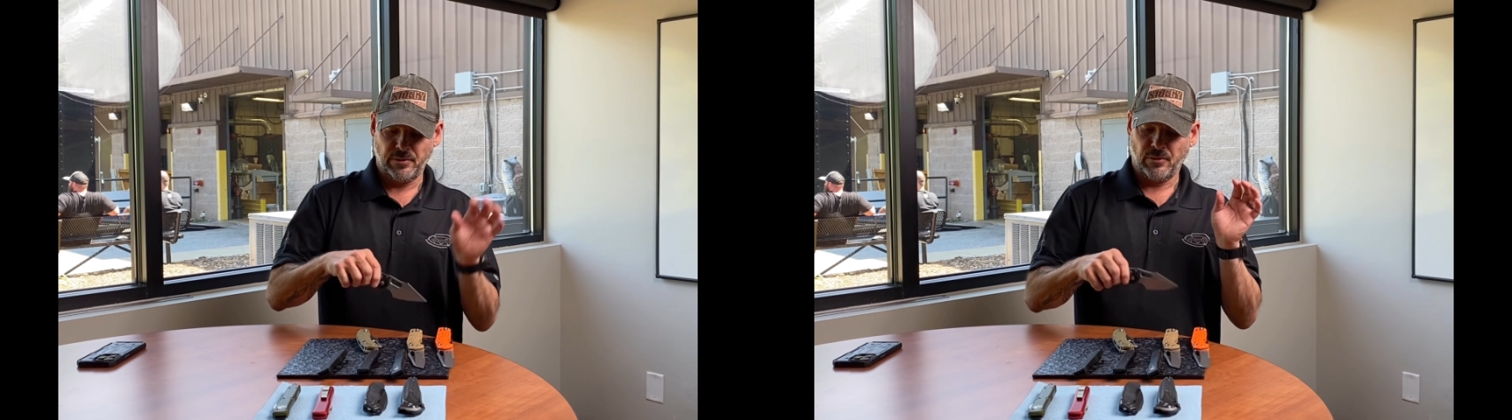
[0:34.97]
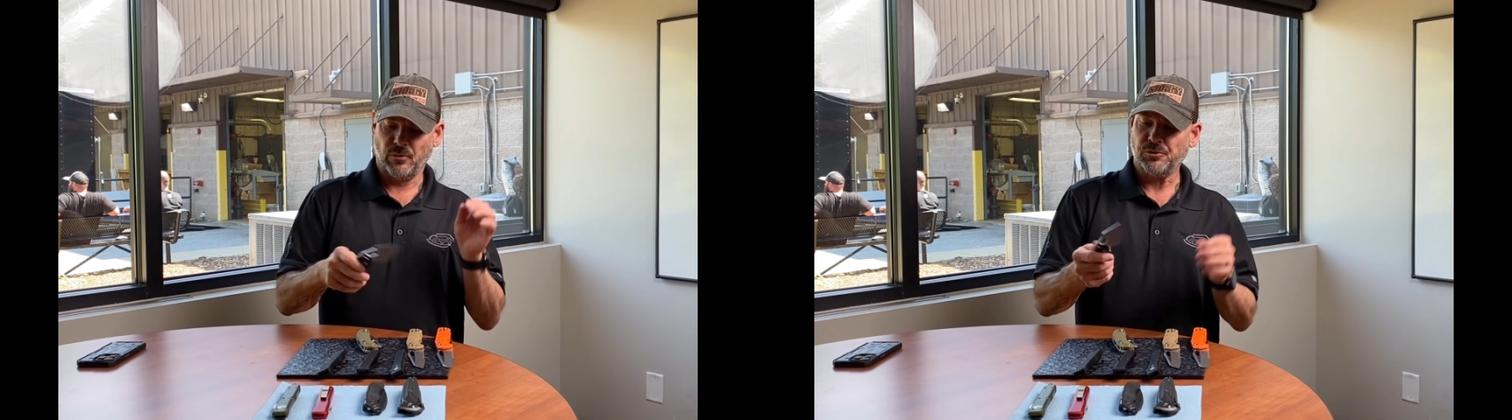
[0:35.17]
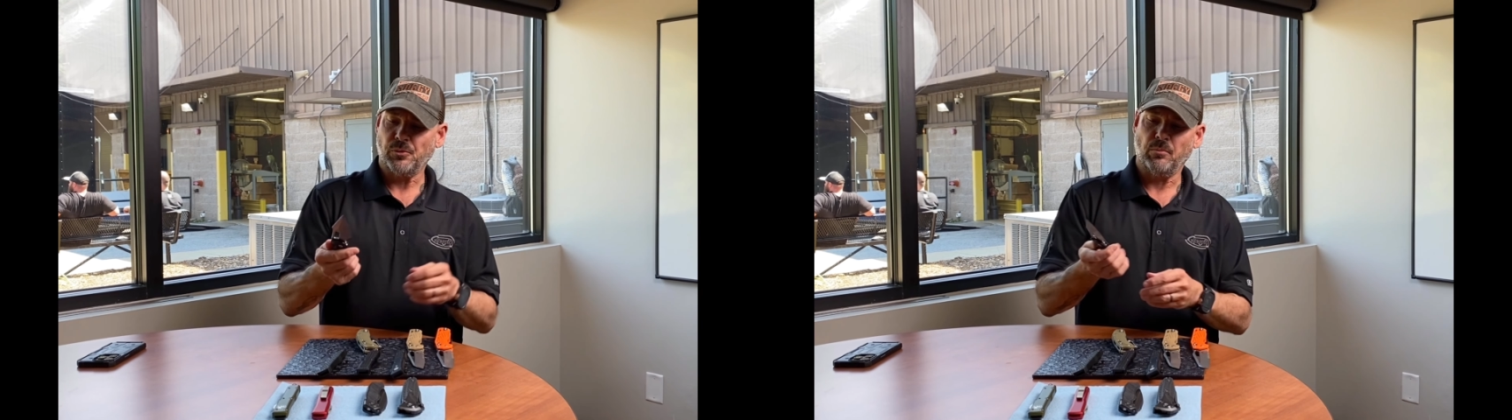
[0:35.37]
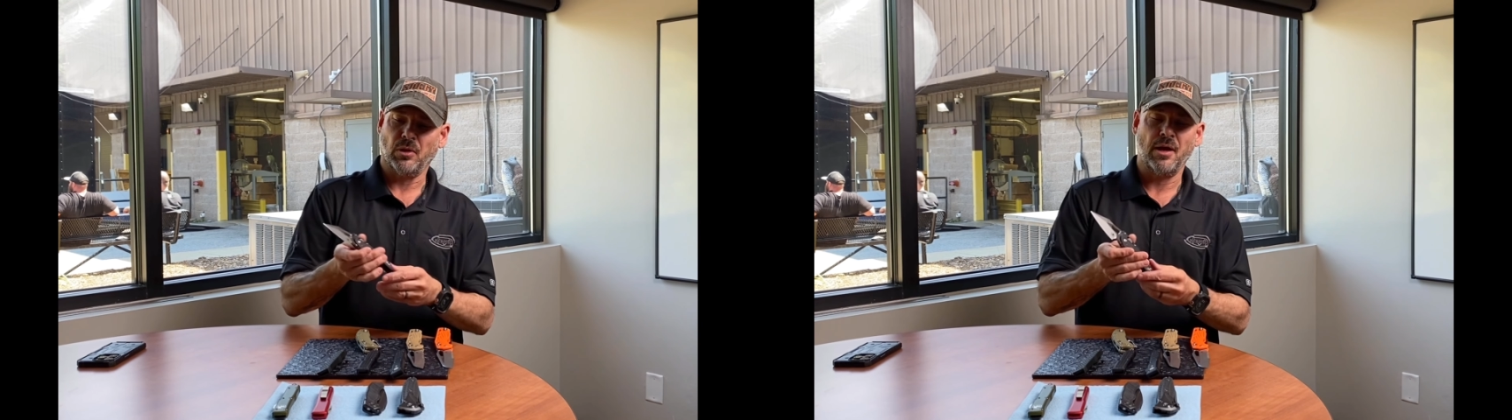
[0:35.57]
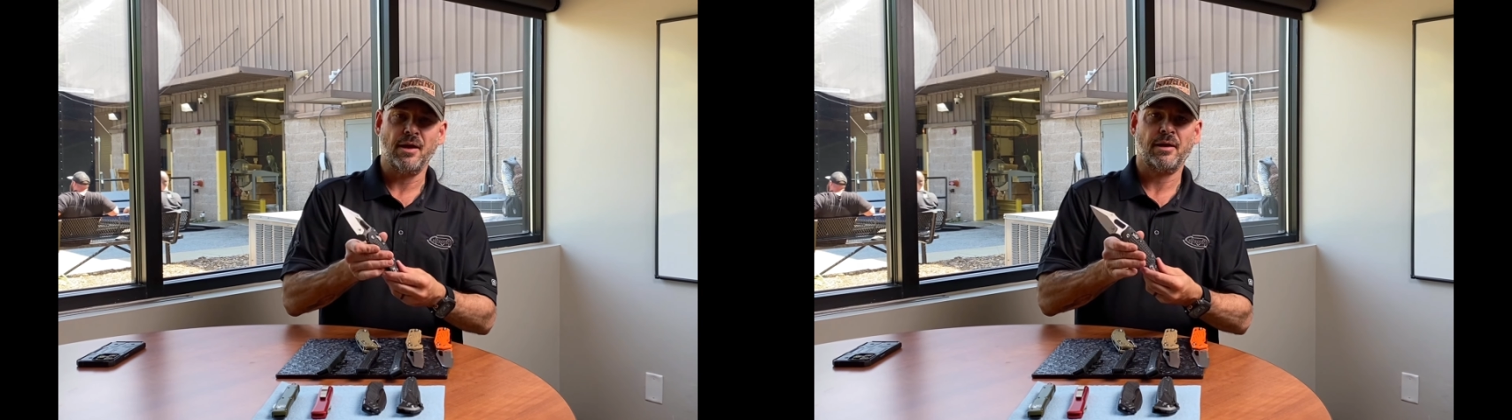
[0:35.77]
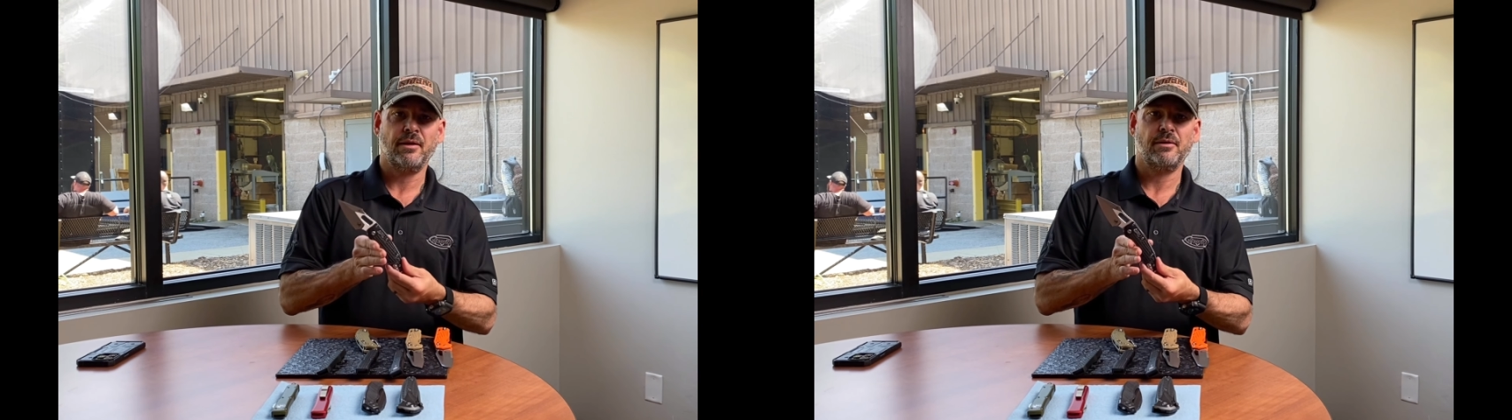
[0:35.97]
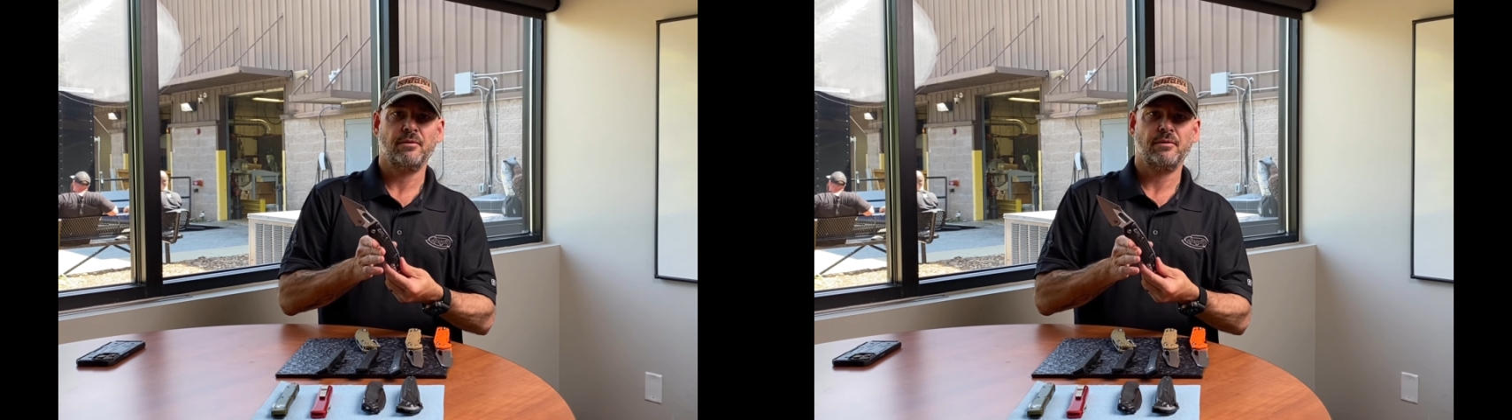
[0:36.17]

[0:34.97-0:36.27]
Also in black.